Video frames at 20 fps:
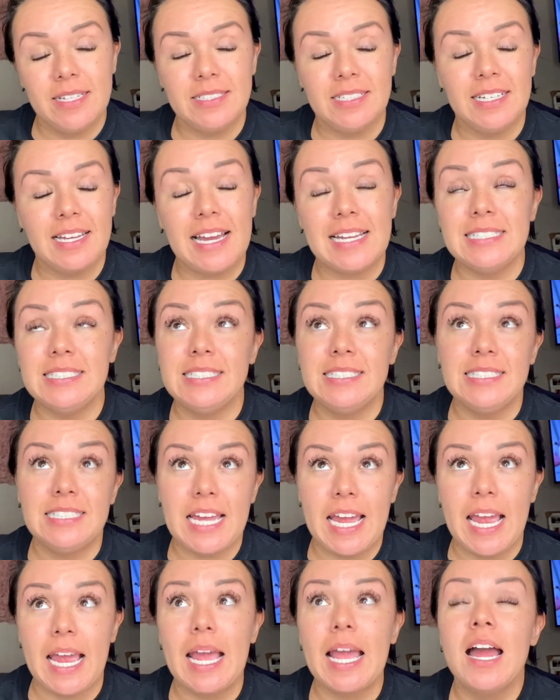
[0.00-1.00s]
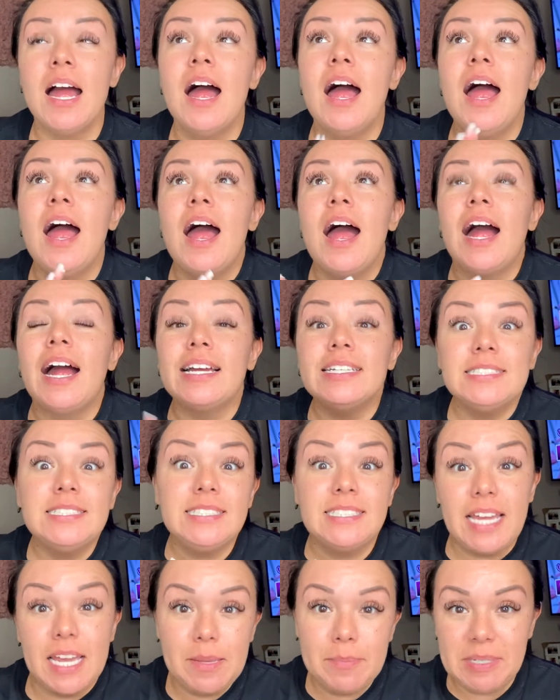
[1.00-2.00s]
Like I stay, I
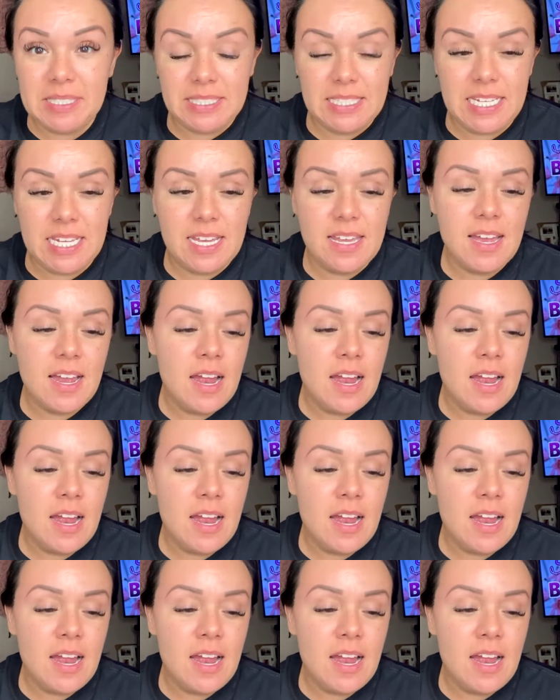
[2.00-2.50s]
stay busy.